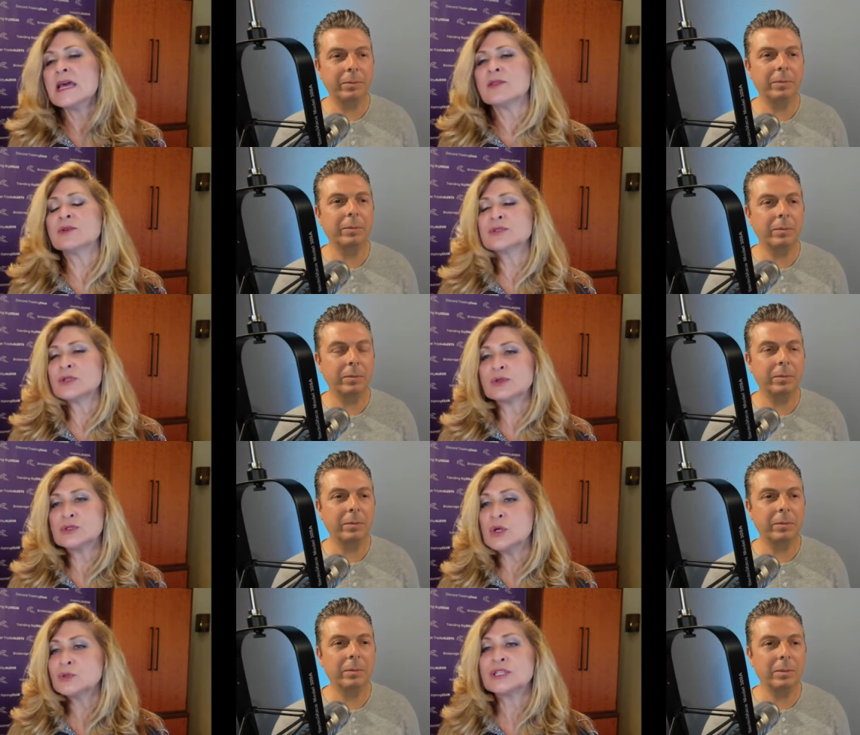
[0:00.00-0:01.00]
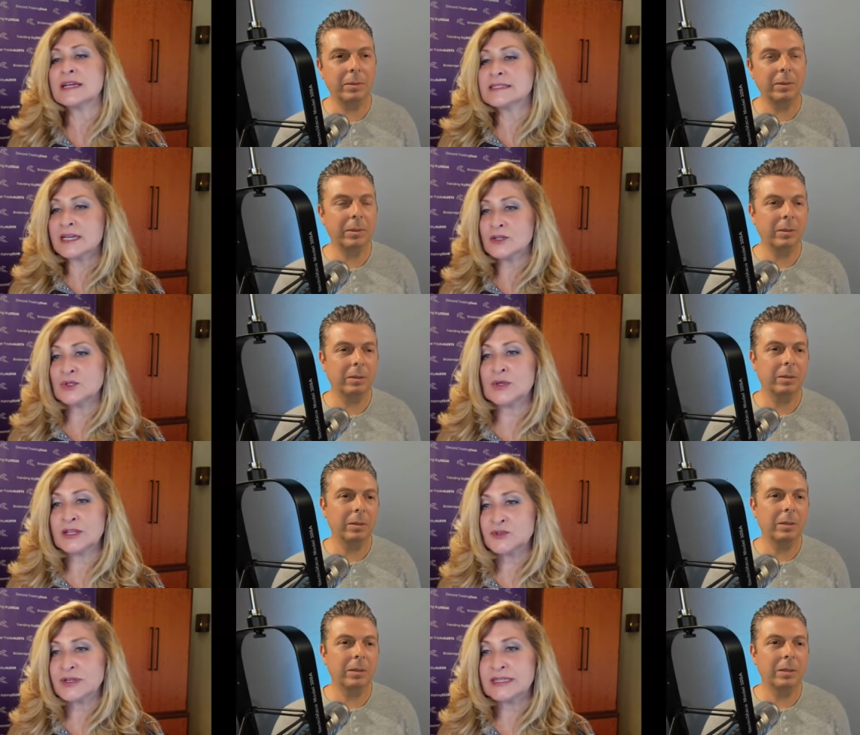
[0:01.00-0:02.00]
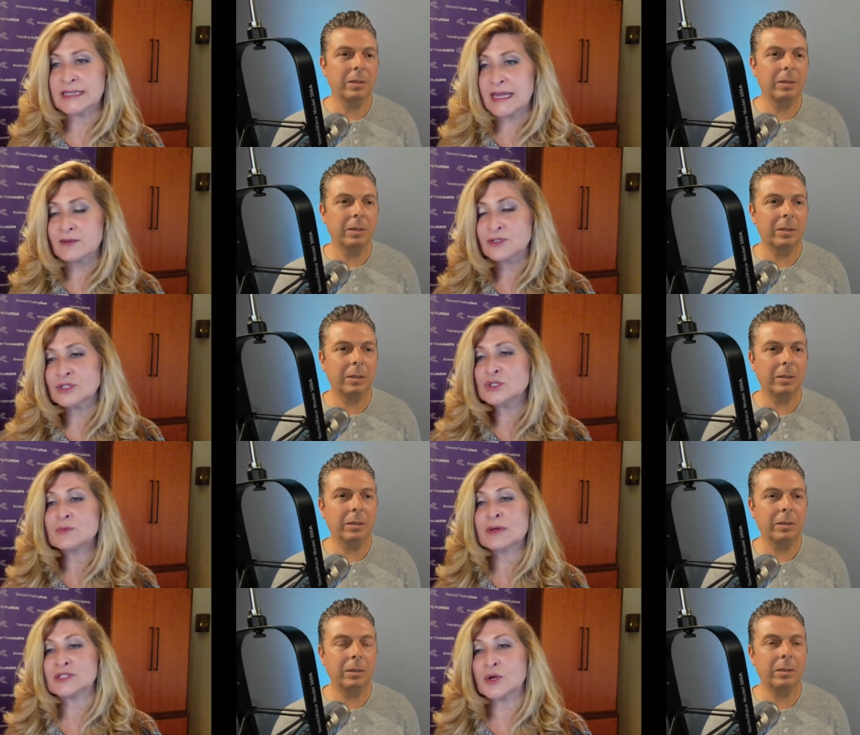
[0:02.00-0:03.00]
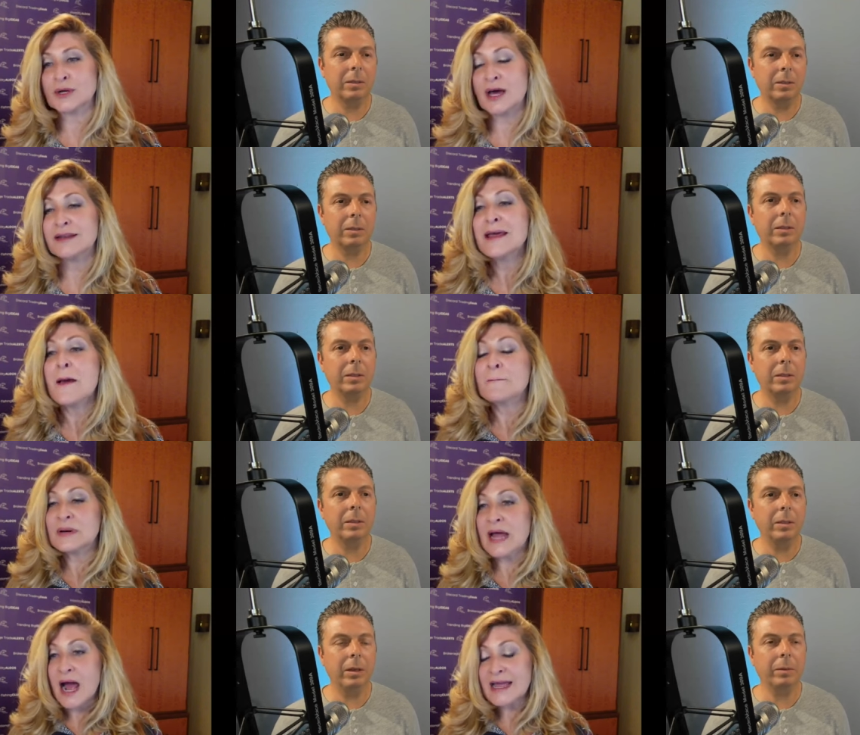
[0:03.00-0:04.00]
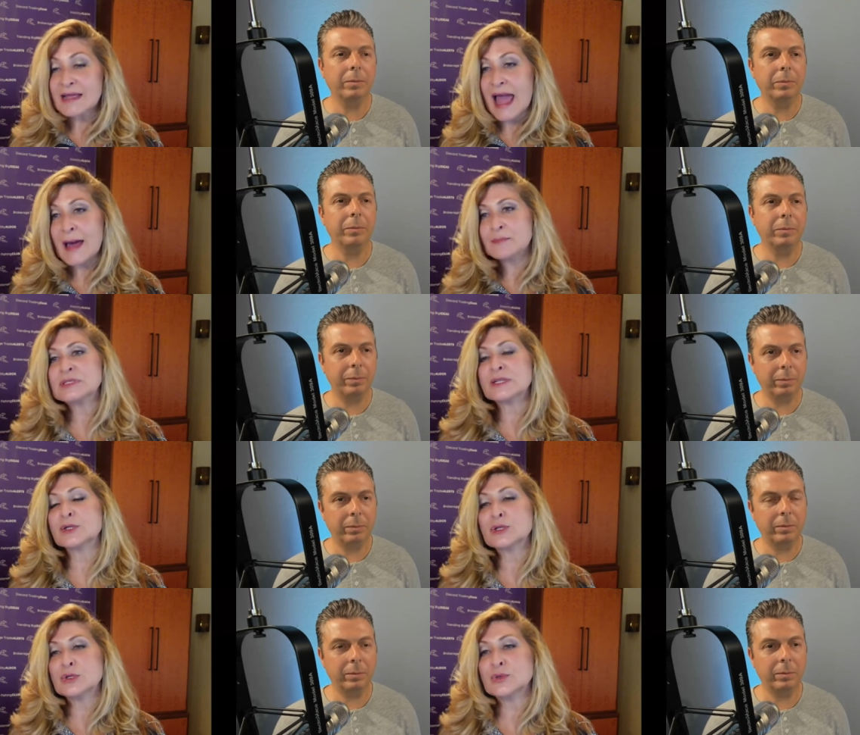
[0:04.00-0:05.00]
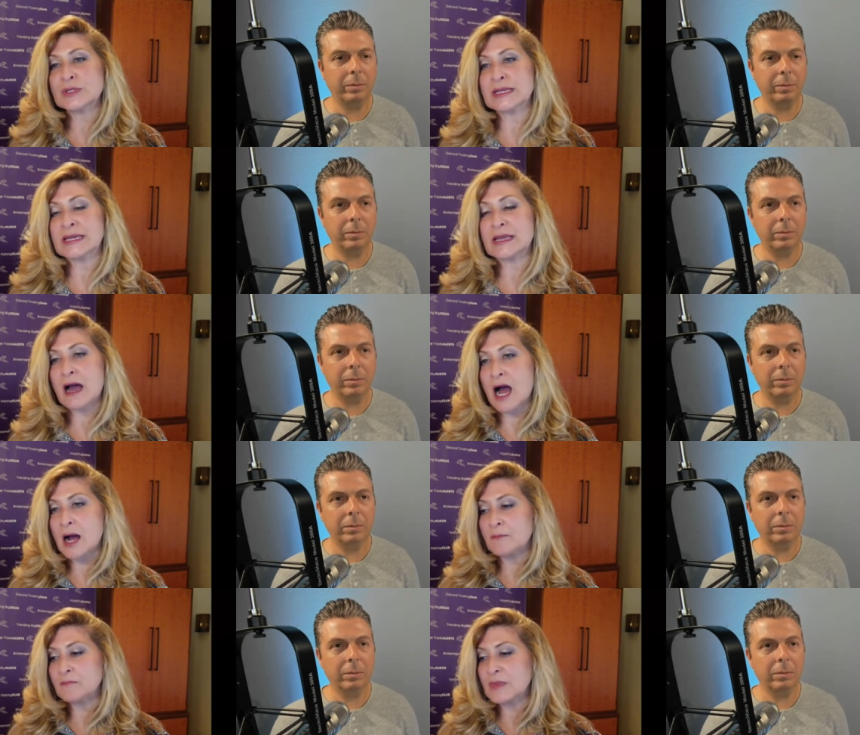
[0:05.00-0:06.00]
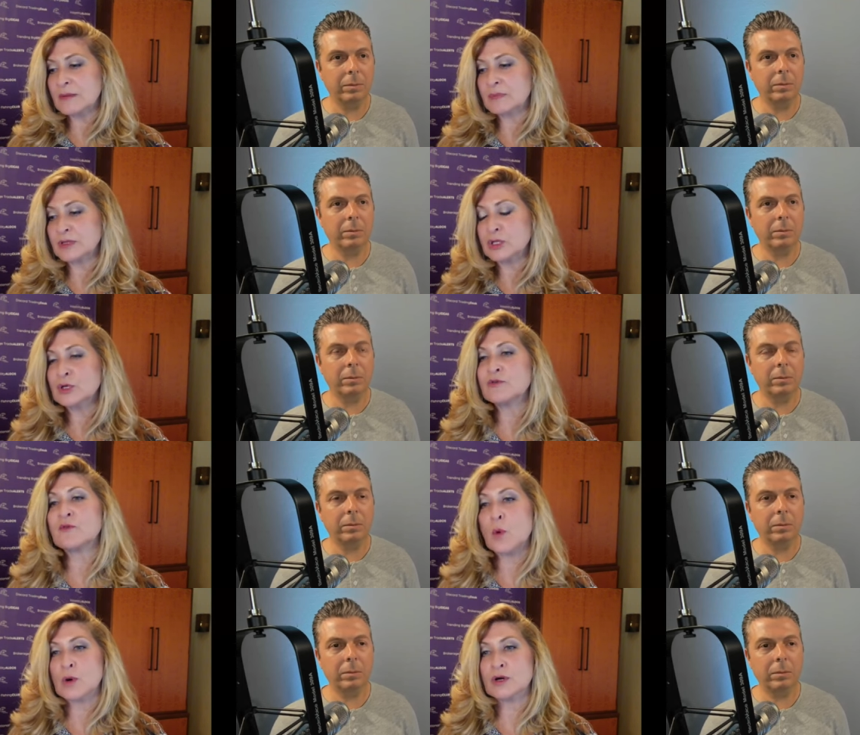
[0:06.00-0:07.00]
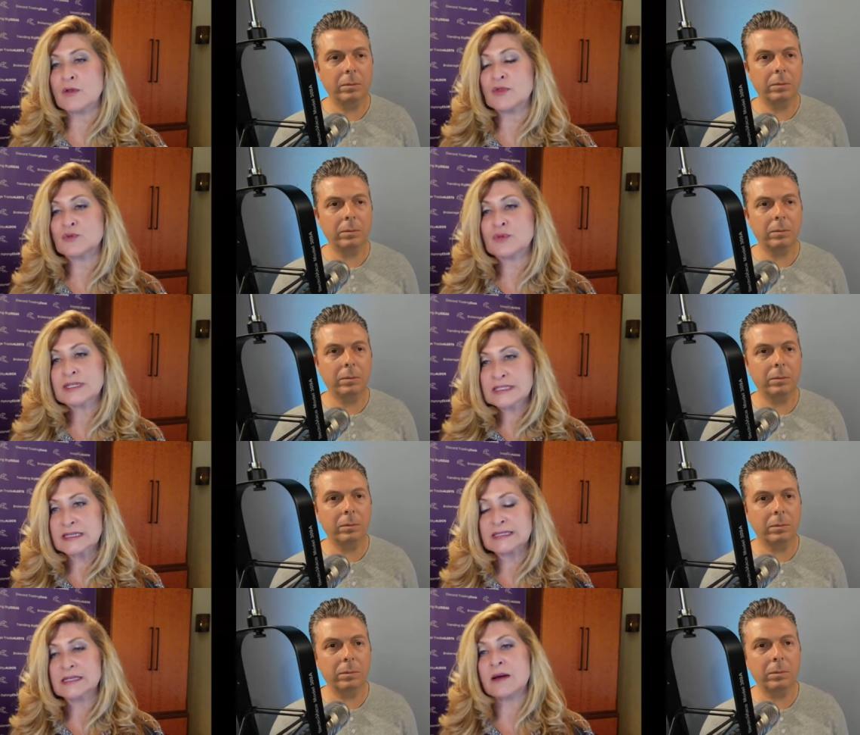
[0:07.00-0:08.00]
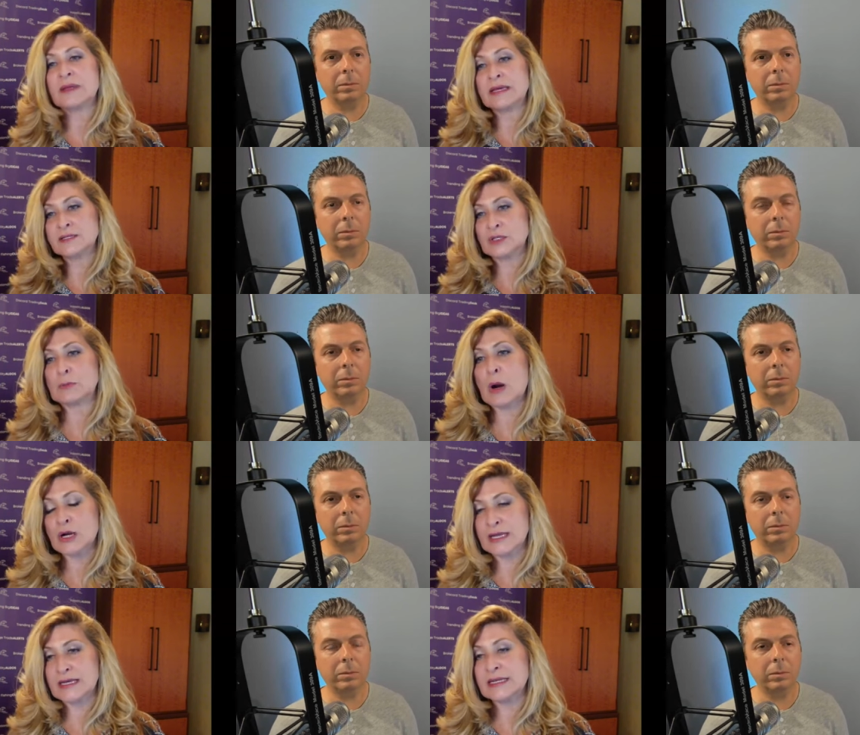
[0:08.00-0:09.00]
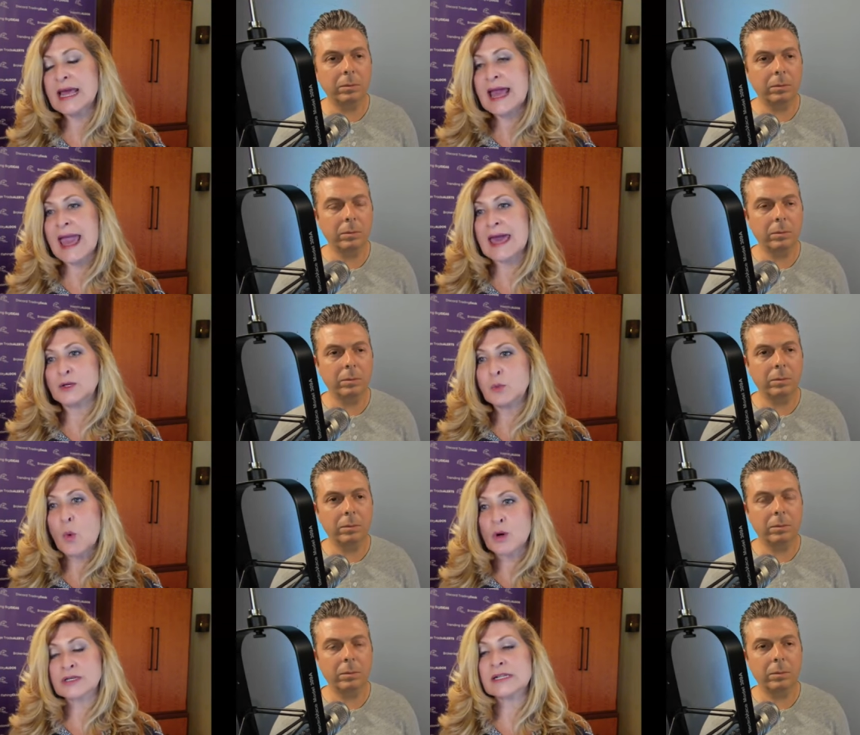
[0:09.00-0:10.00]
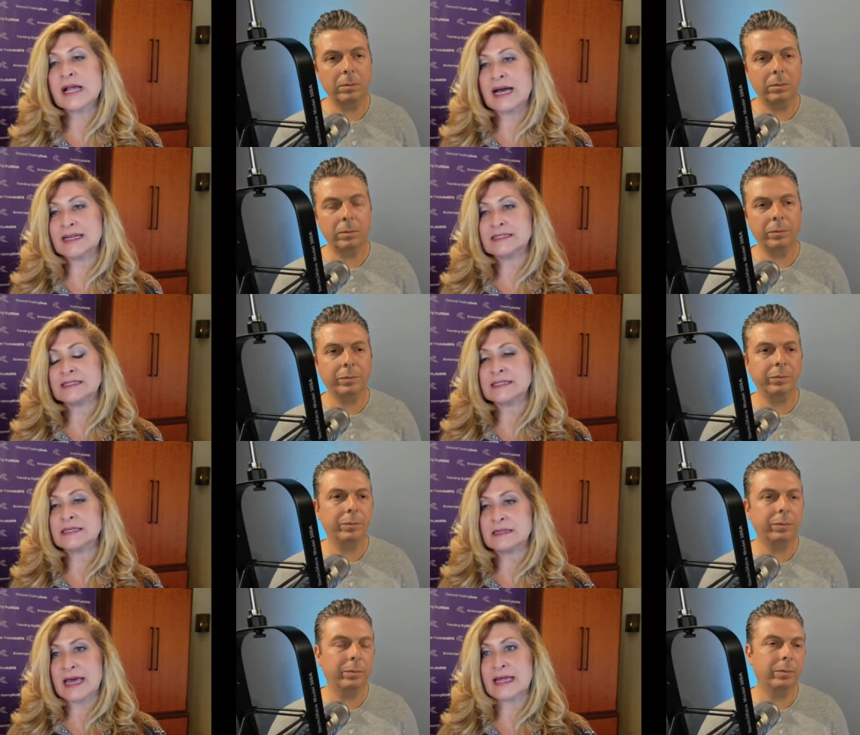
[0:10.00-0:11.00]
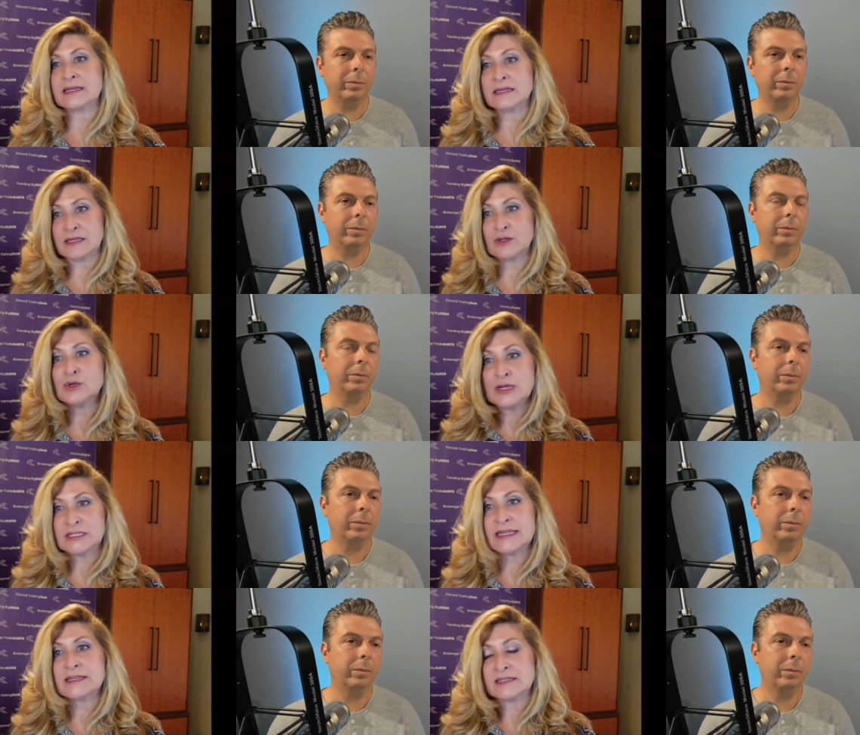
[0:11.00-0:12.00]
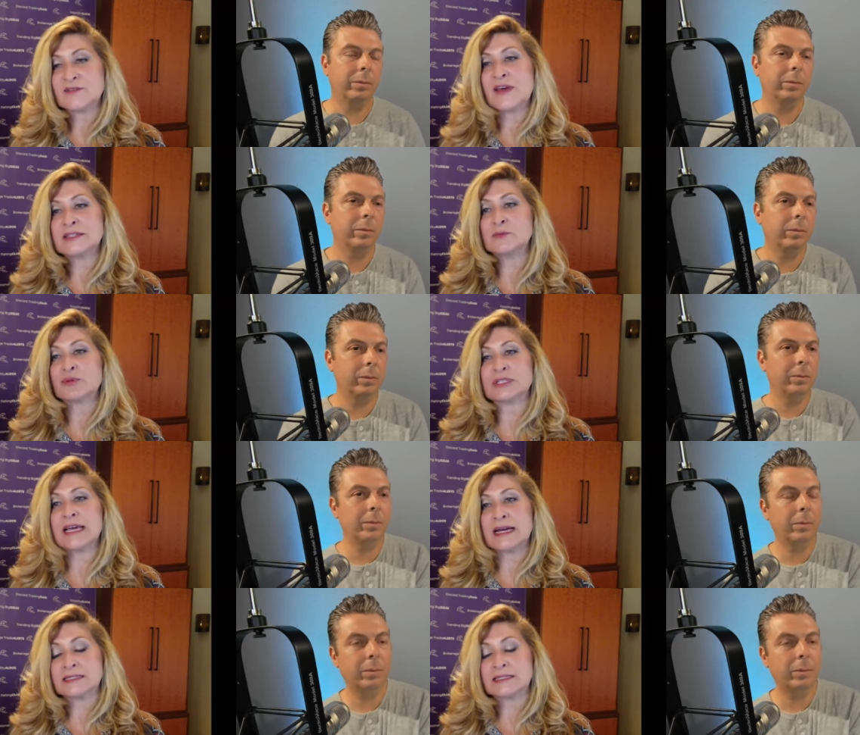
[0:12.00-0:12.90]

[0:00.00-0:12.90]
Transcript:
Speaker 1: There's, there's no chance I could do that during the day. There's just too much going on. But I absolutely um, look for the risk that's coming into the market and warn clients that you need to de defend and protect.